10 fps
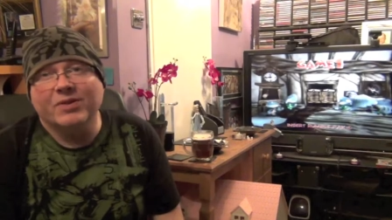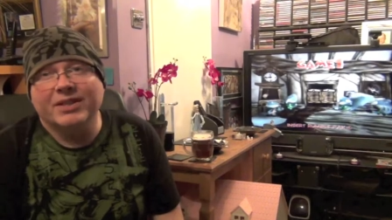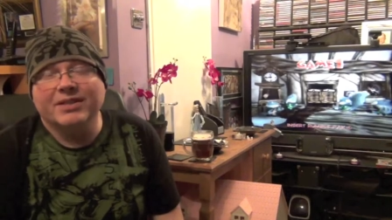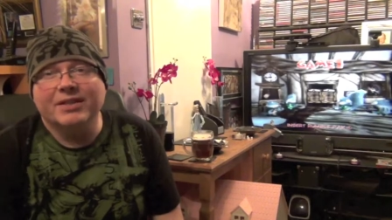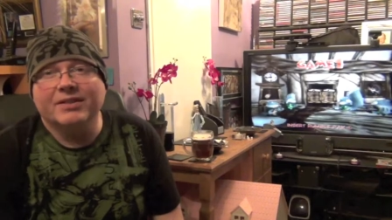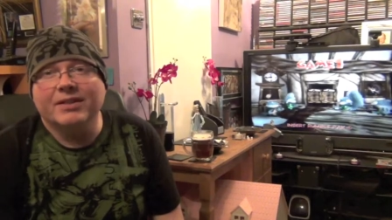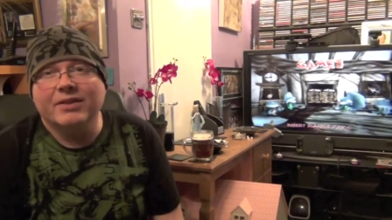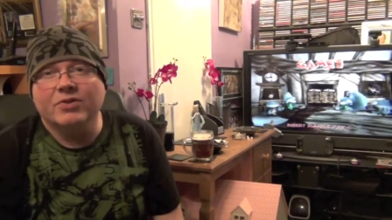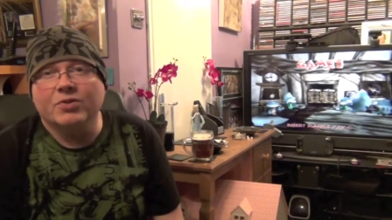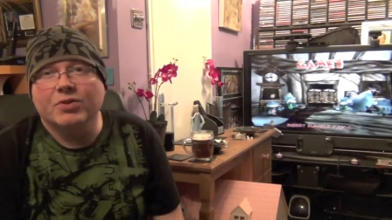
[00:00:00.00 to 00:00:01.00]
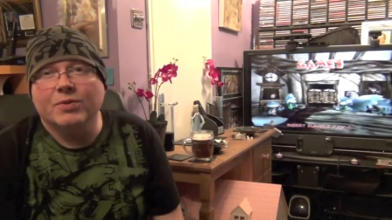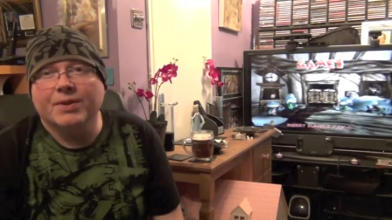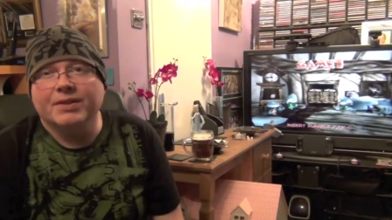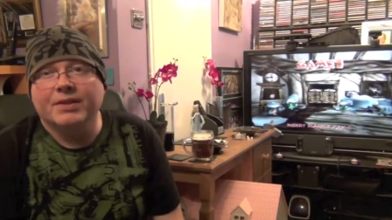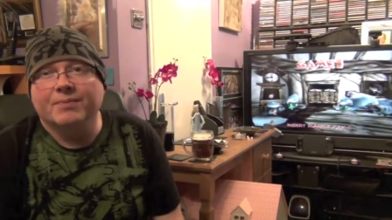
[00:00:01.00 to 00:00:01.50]
360, that's your
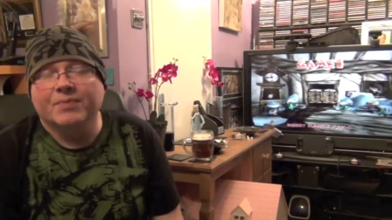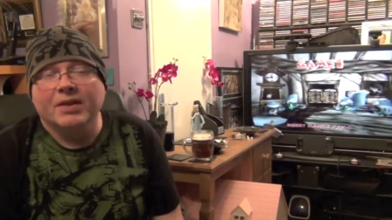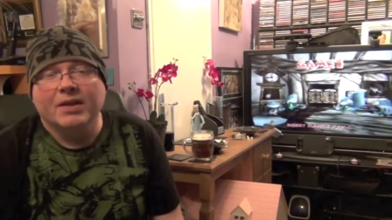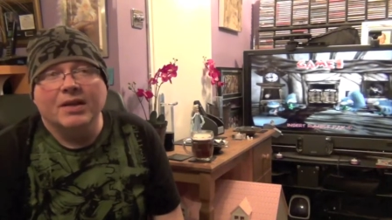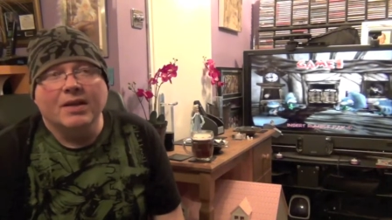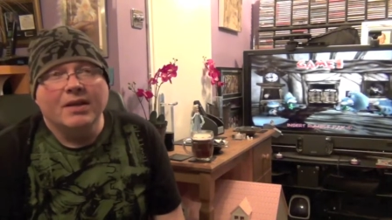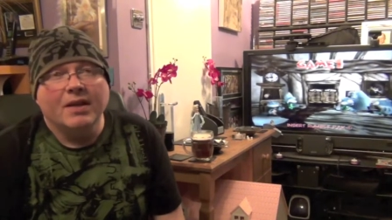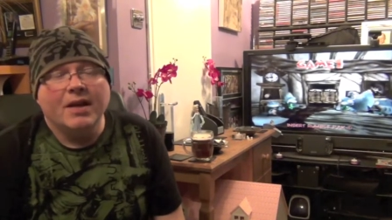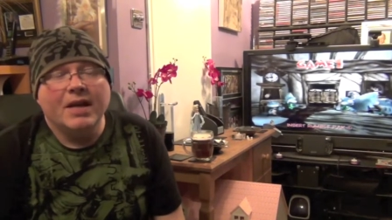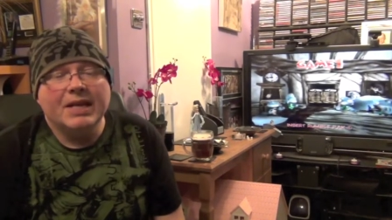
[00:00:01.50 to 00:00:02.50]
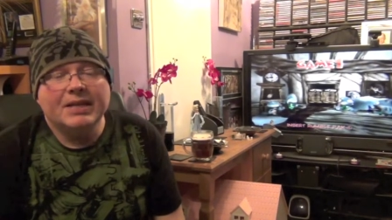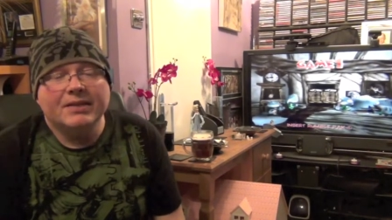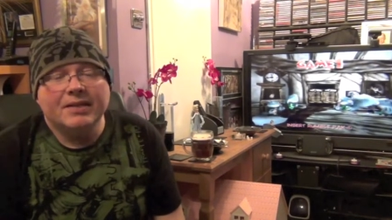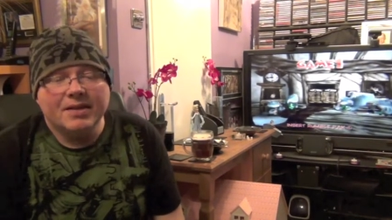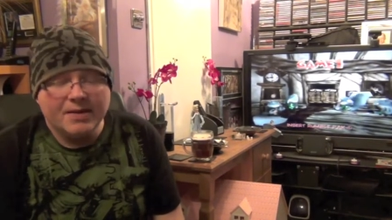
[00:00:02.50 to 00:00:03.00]
choice.
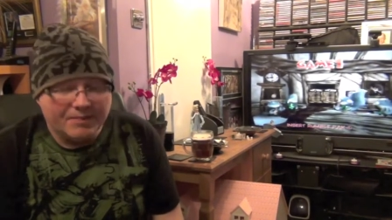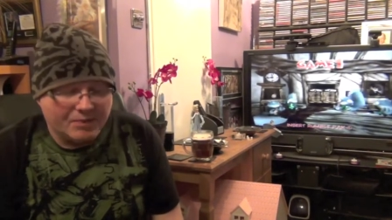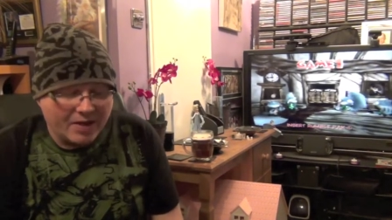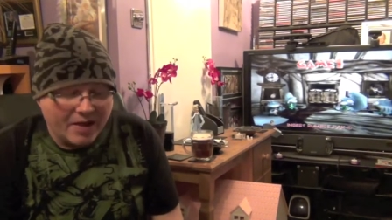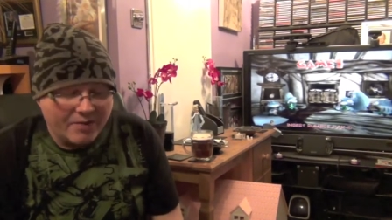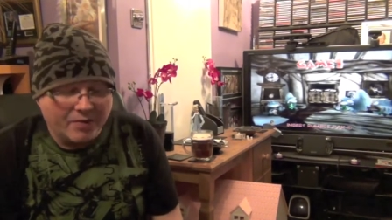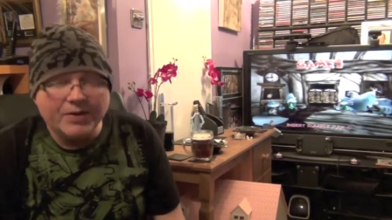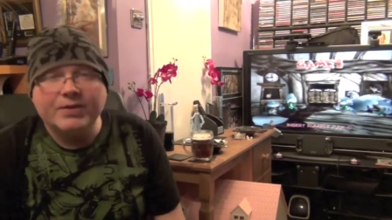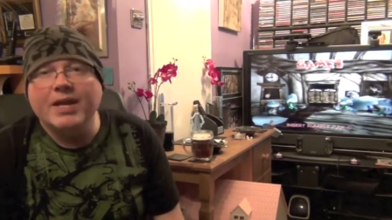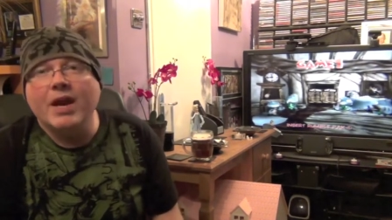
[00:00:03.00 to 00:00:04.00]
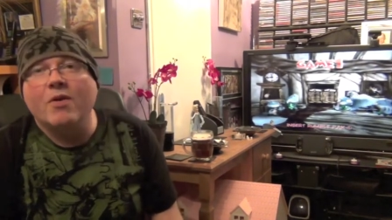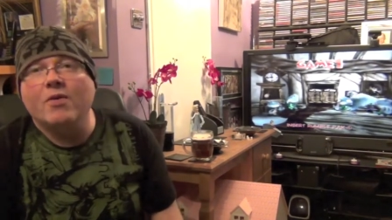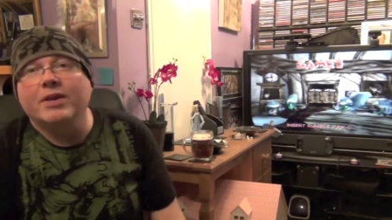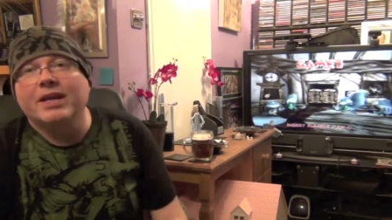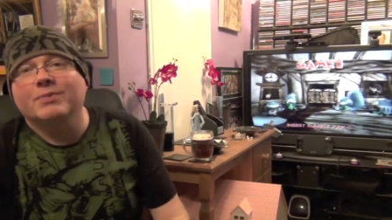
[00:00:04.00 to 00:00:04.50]
And I've got this now
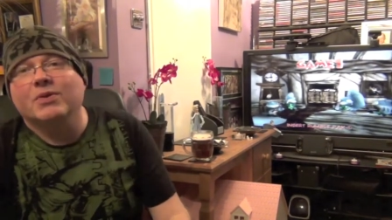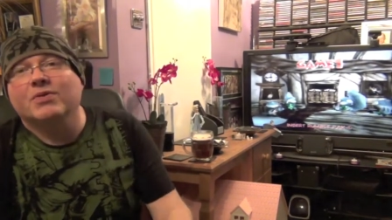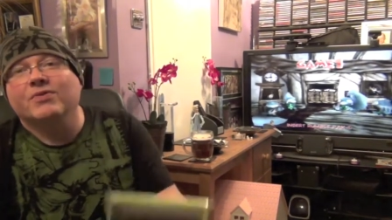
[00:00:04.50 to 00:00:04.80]
on Xbox